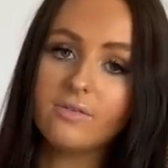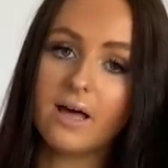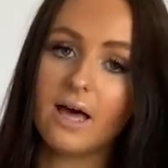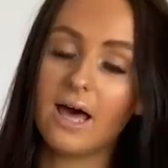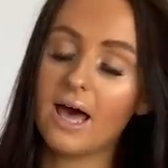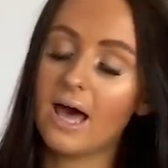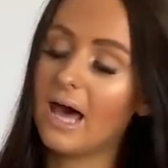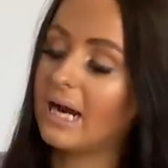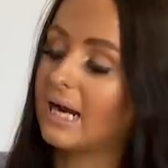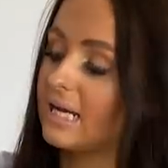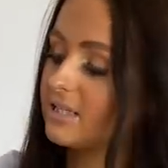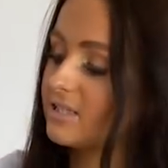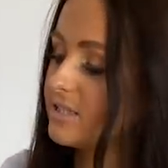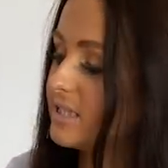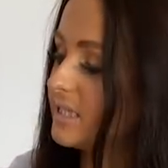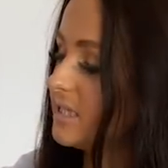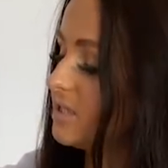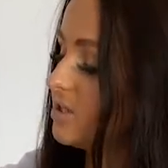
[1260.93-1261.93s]
And I just
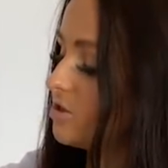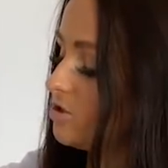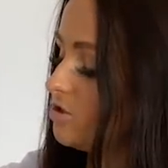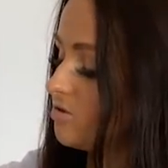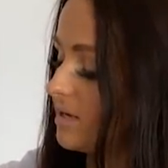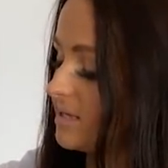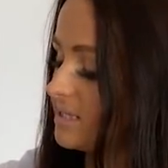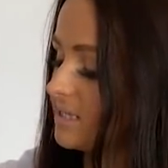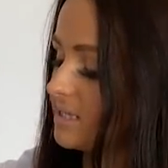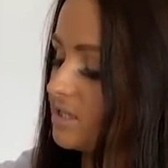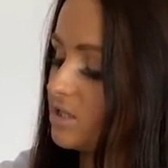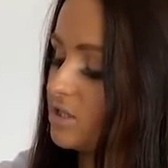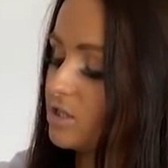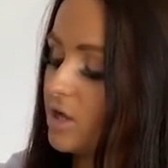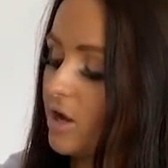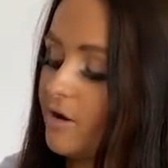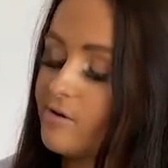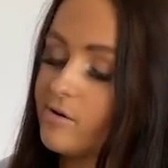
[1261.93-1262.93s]
think you could dress it
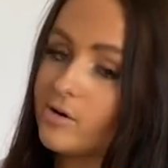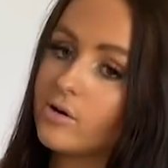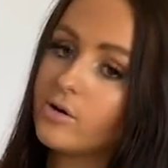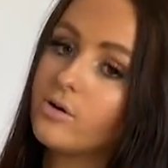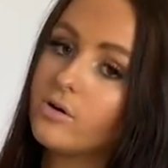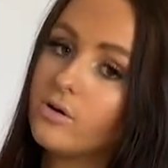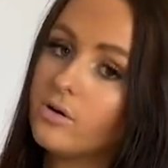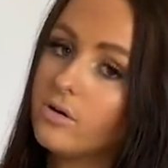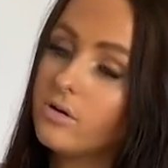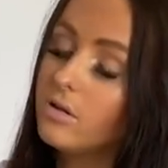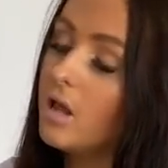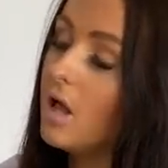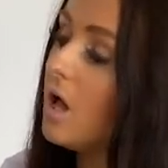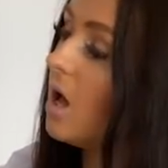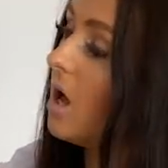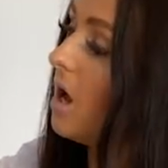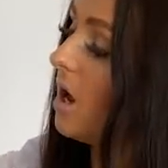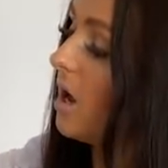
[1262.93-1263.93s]
so cool.
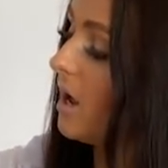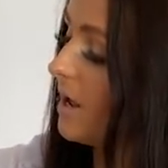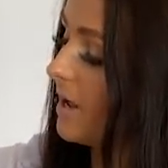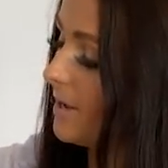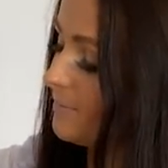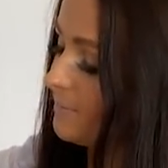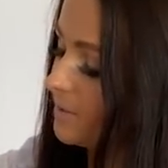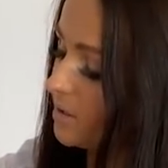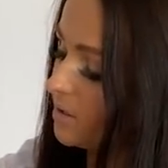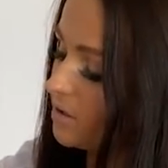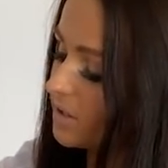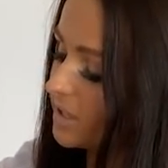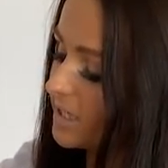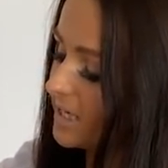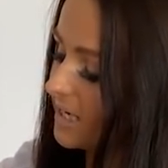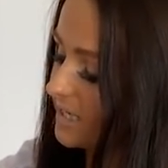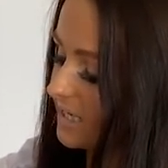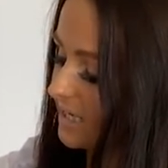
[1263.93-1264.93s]

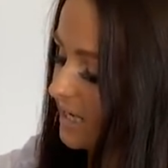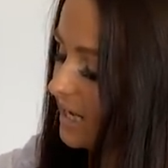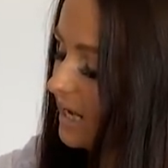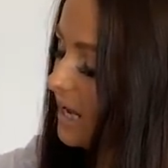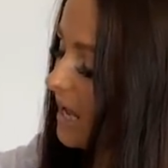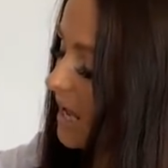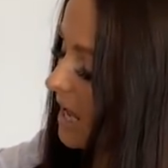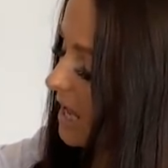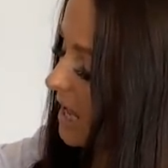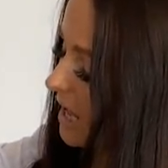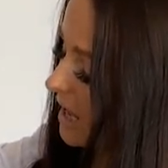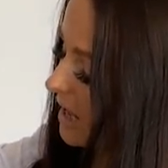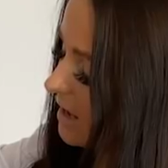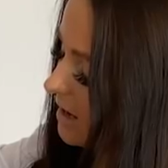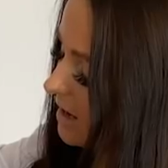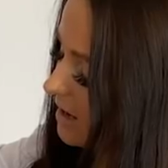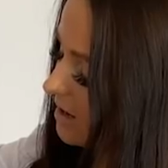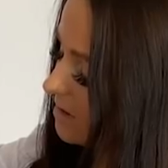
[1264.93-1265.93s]
Looking at it,
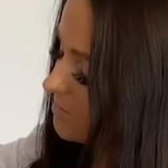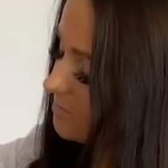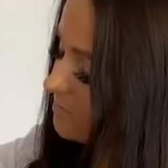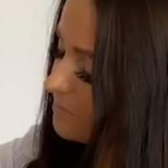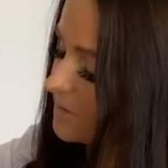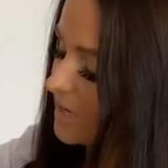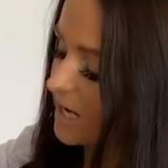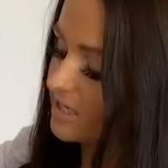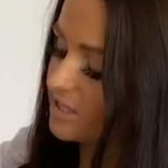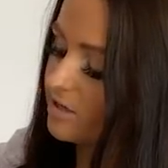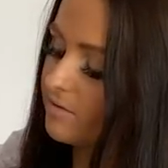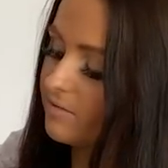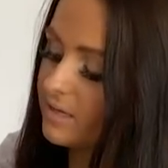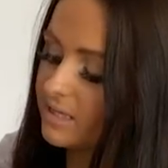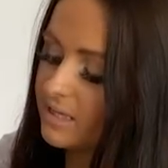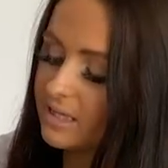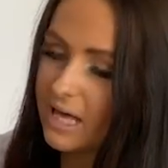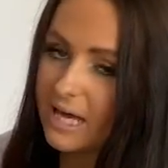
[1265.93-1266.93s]
I don't
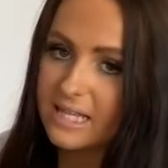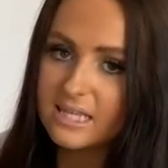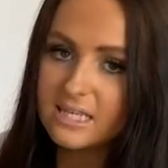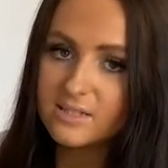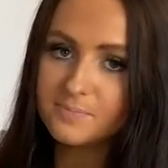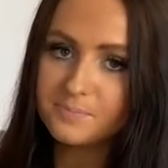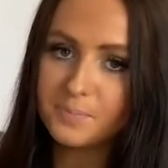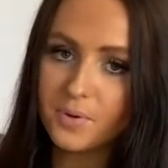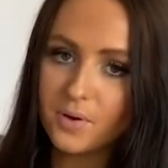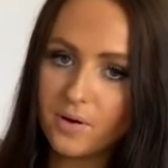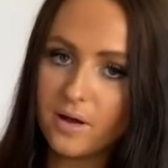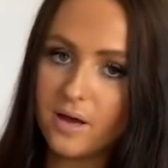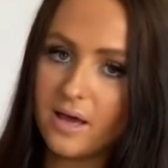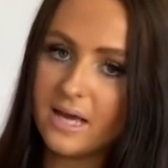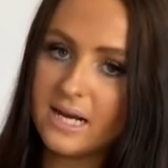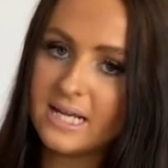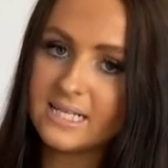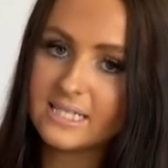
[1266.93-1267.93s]
really like this
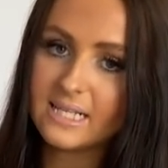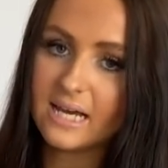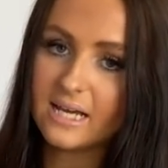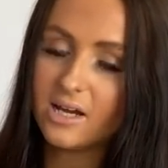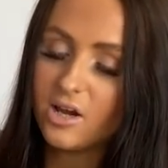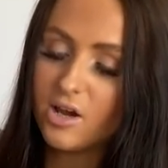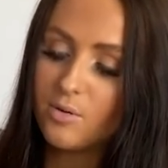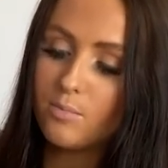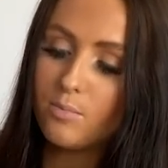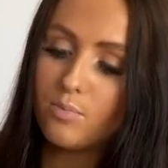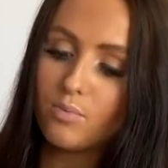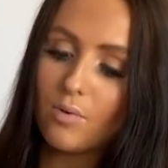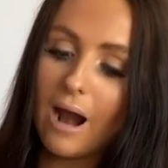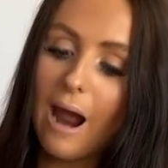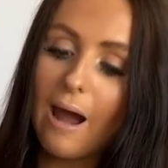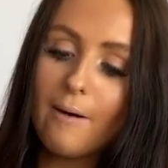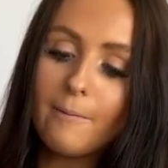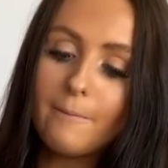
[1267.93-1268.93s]
button. It's like a
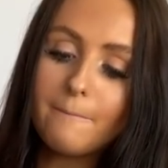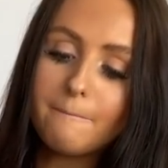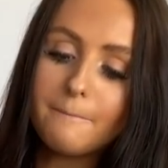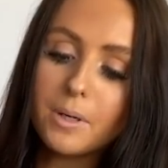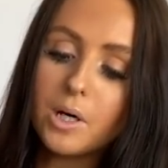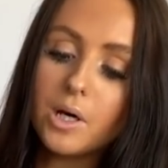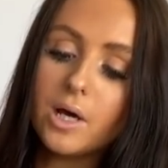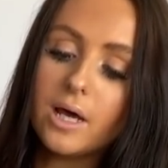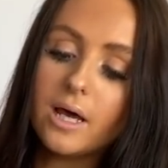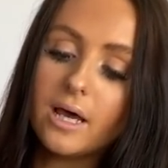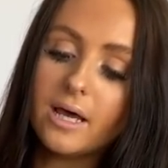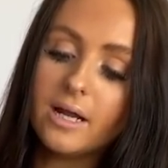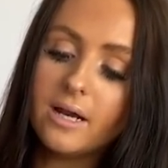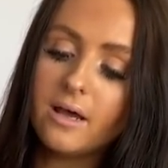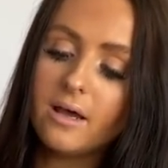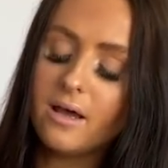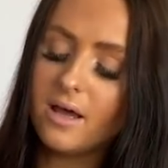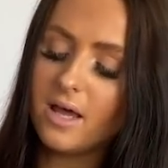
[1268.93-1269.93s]
brown
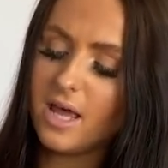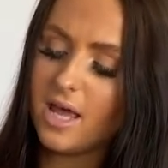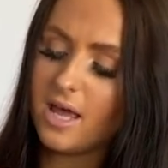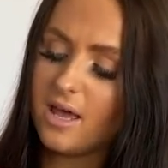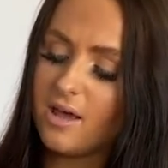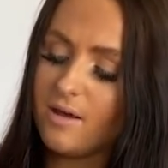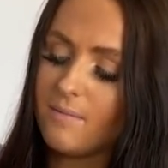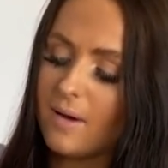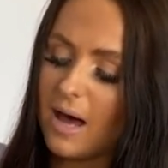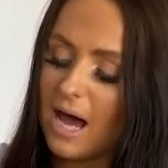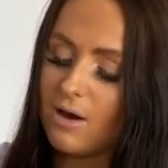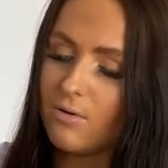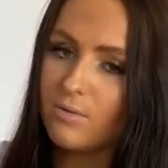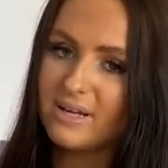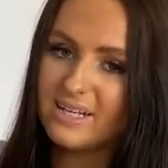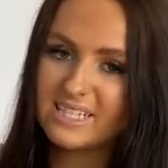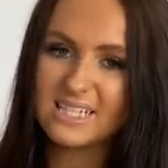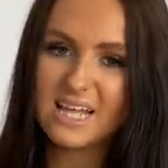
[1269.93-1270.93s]
button. I
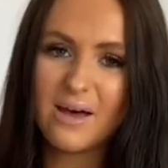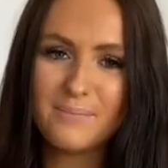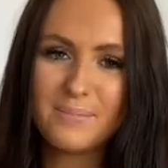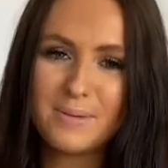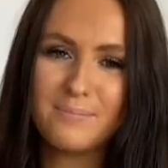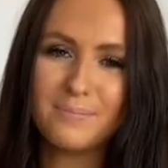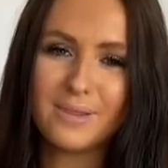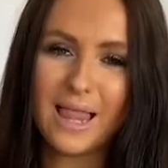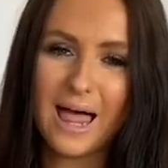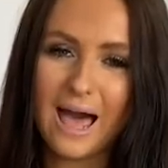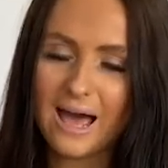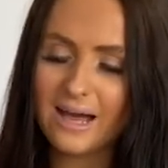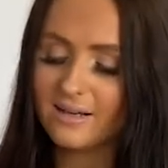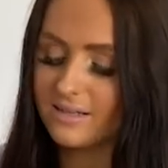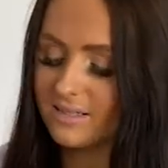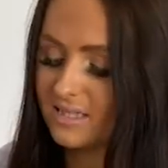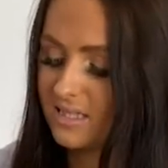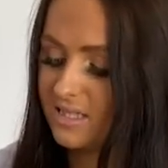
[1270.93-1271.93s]
wish that'd be black
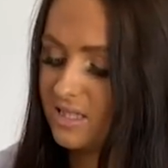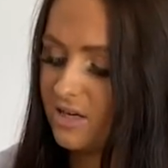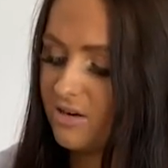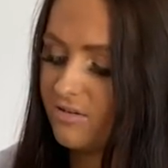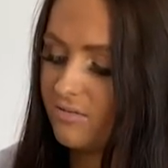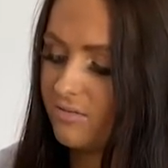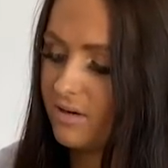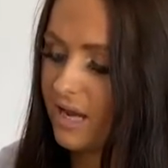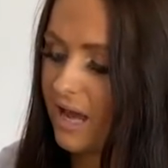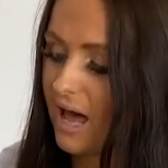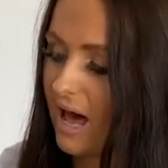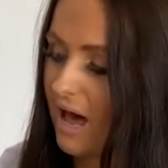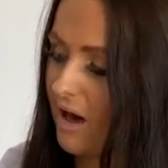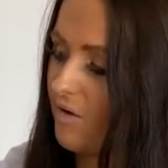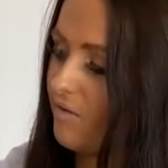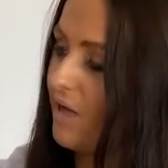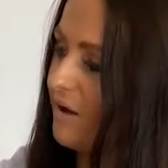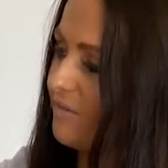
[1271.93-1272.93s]
because I don't get
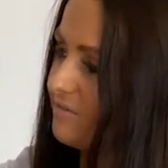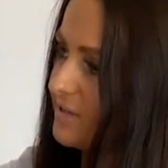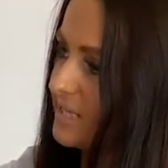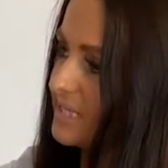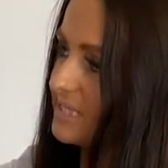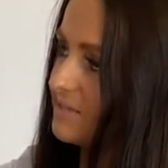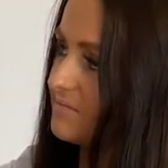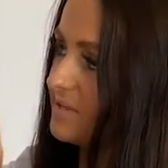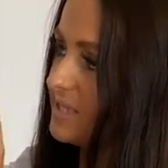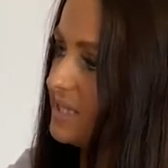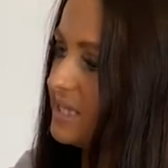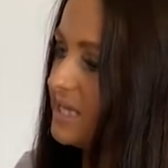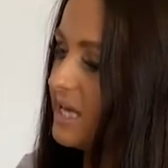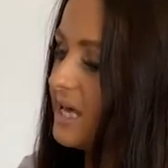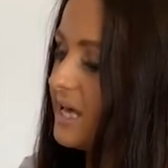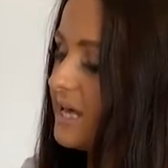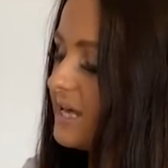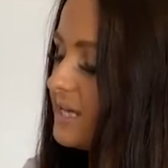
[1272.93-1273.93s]
how that fits in with
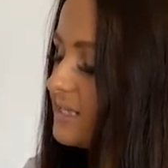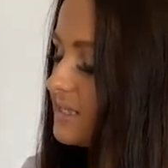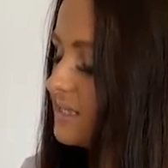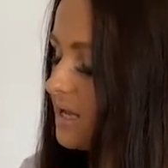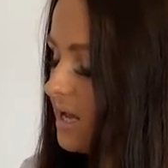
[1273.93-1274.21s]
this.